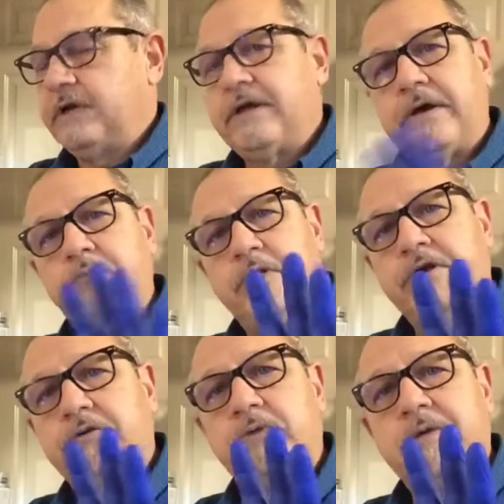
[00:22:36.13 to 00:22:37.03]
Now I'm
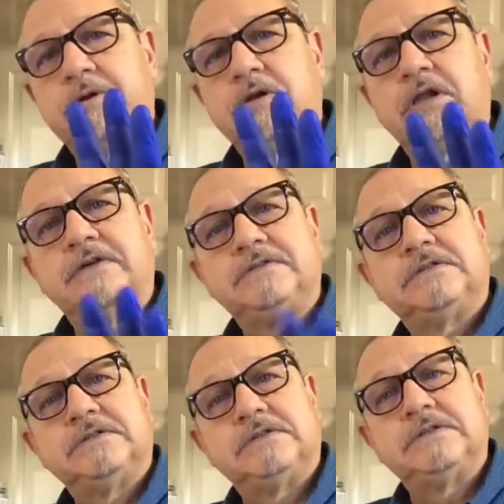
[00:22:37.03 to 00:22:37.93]
wearing rubber gloves
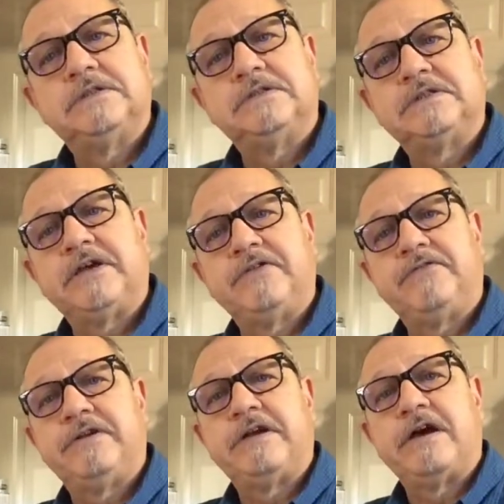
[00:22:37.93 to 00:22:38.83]
because here's how you
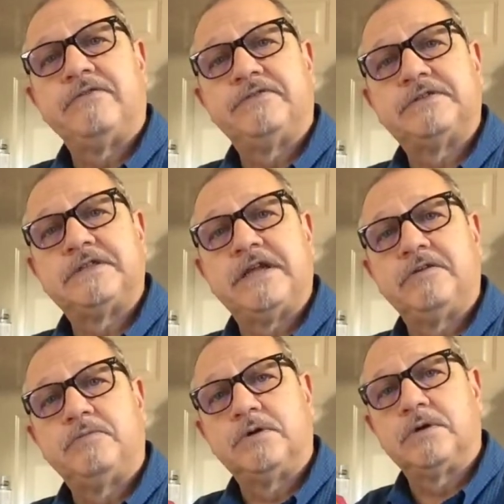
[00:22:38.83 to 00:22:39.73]
figure out if a stain will
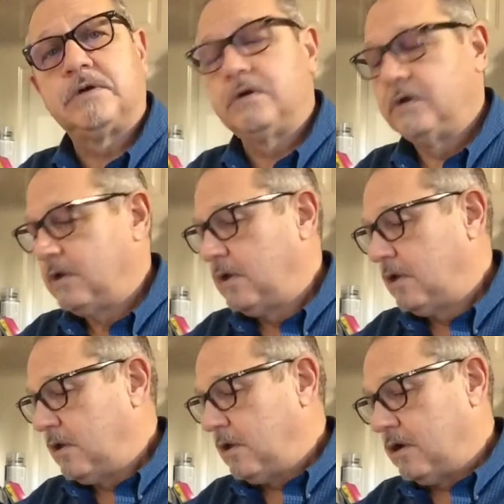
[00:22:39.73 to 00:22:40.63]
work
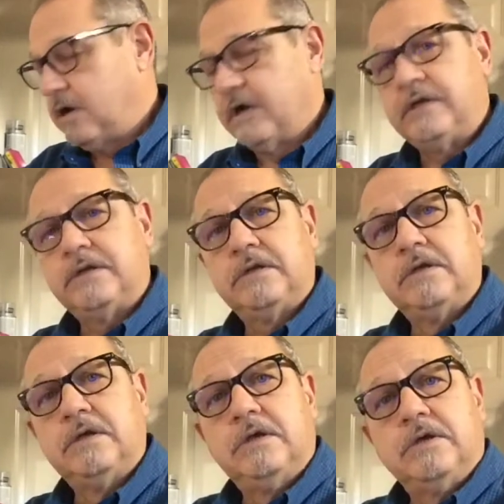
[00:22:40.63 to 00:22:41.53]
on
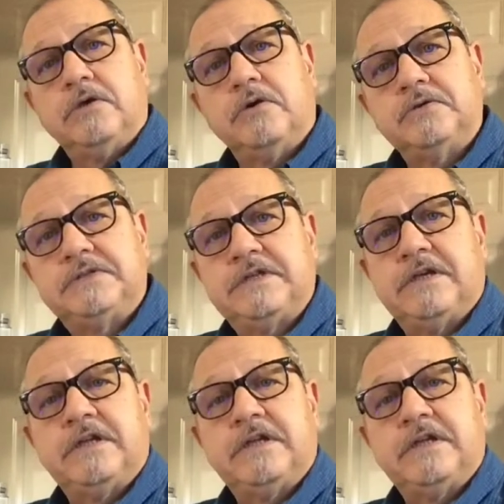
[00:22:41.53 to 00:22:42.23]
goat skin.